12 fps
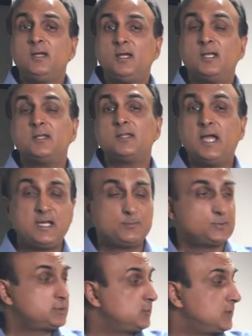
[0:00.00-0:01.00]
And in that
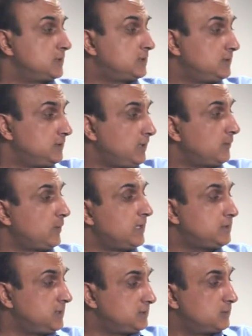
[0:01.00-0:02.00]
episode, I
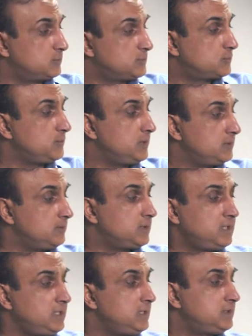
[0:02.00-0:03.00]
said there was three
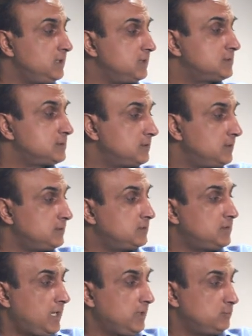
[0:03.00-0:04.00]
key things,
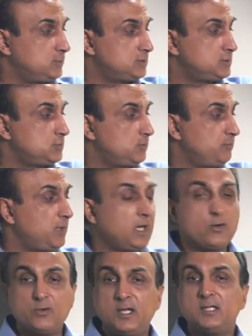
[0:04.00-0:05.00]
and that was to
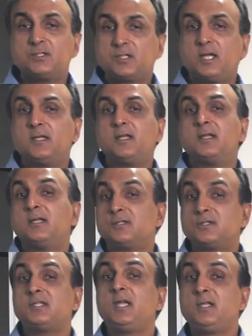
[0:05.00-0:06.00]
empower, educate, and
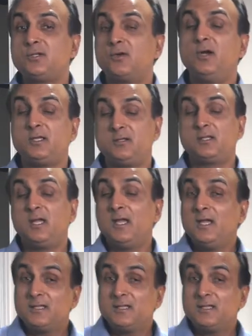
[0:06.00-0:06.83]
entertain your audience.